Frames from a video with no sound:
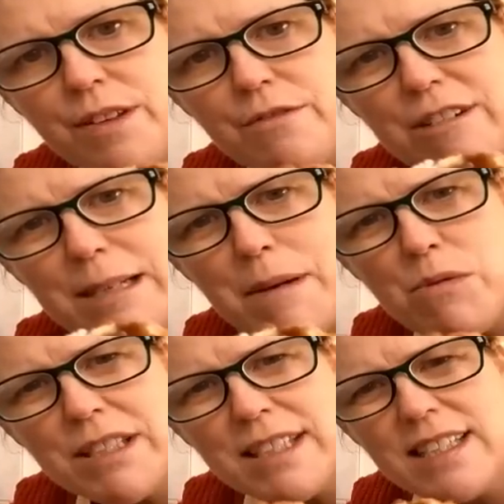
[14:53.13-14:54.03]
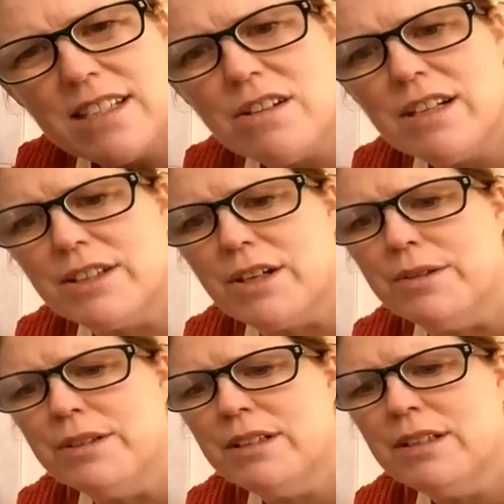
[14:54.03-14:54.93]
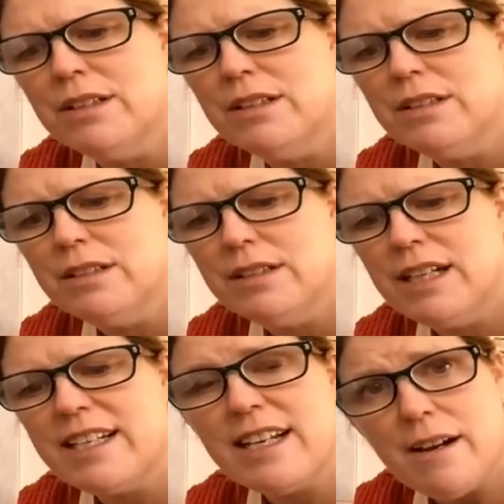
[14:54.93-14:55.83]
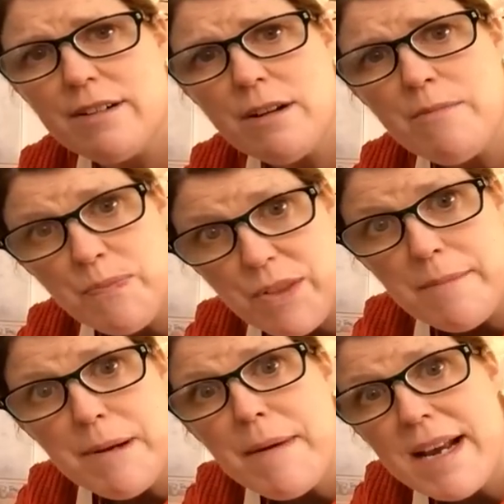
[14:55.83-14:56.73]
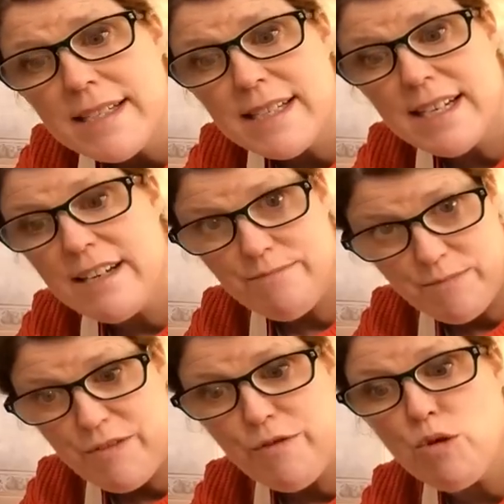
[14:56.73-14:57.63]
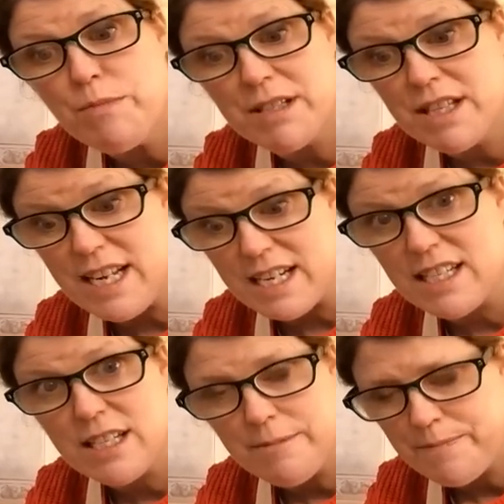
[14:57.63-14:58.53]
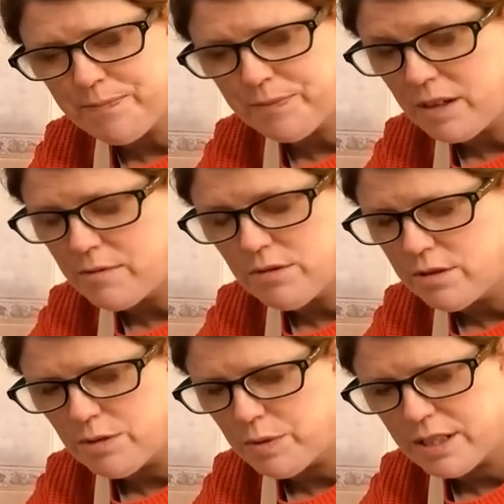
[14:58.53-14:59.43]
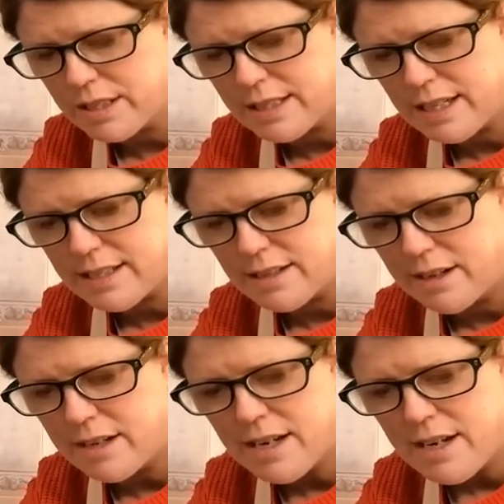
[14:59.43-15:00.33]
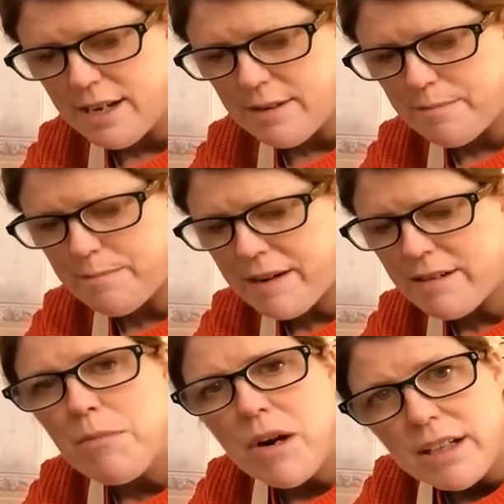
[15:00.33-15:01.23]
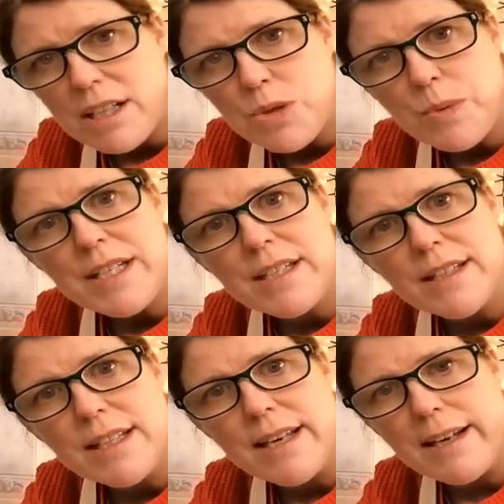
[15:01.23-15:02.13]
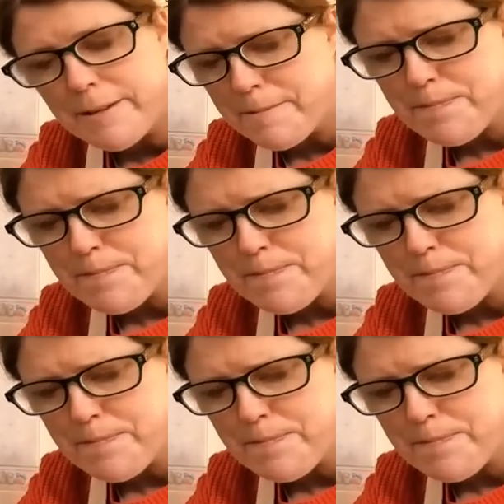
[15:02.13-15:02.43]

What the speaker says: Really melted inside though. And I'm amazed it formed this. God knows what it's going to taste like. Bearing in mind I sweetened the egg.